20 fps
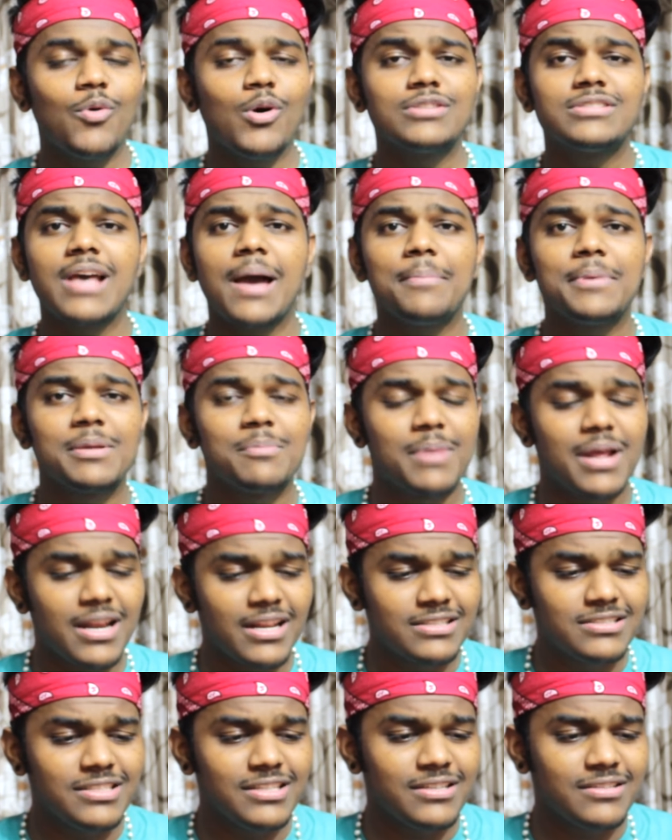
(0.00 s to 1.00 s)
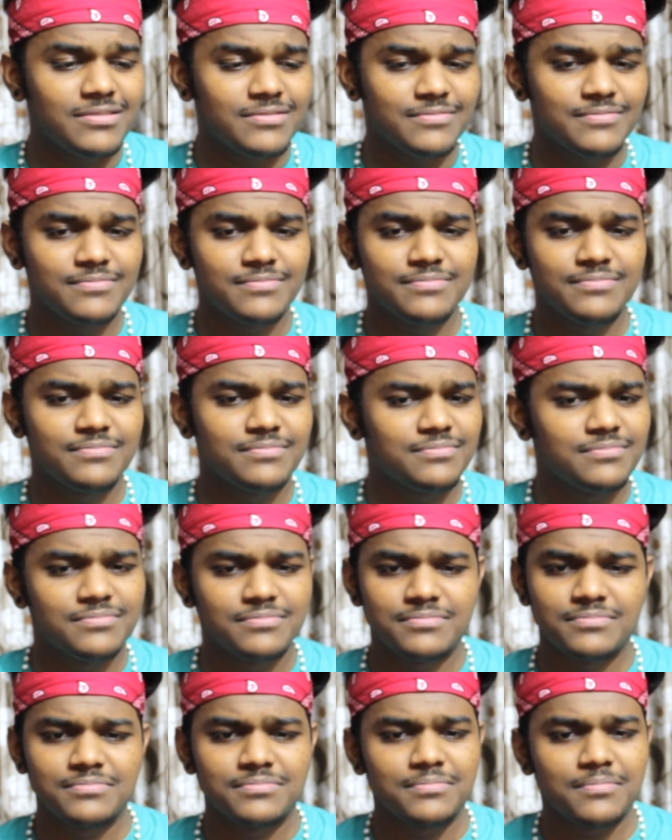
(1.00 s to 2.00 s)
What's happening, man? Let's see.
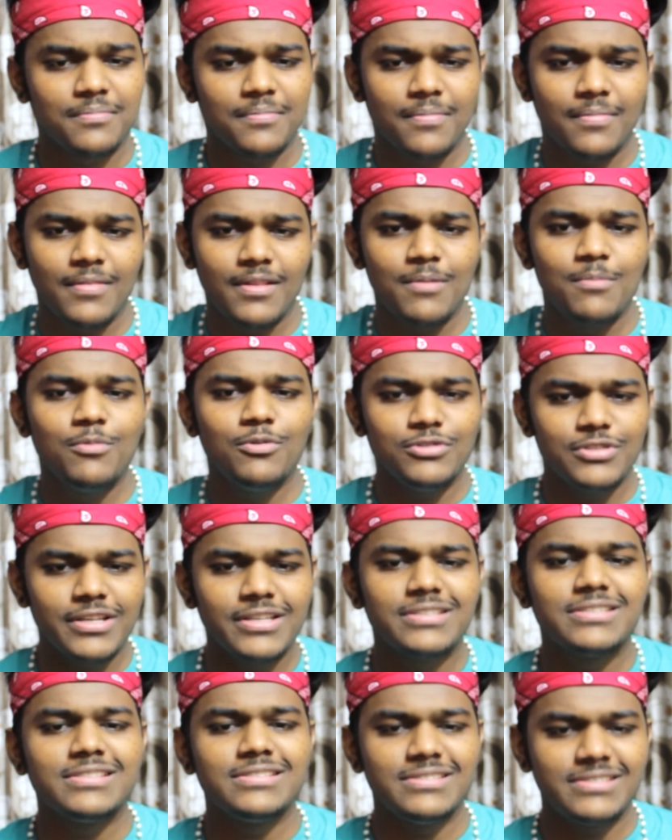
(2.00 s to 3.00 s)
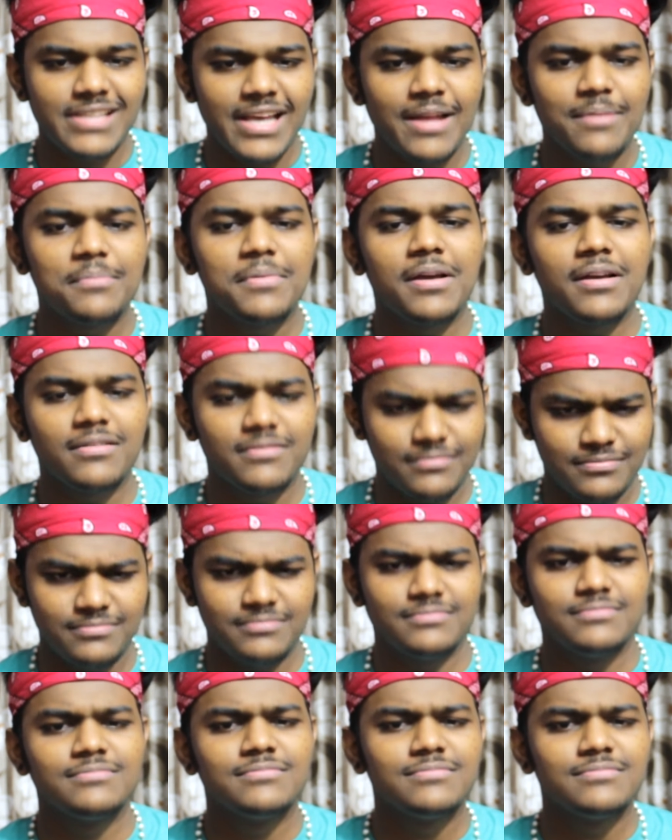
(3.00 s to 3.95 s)
Music is insane, man.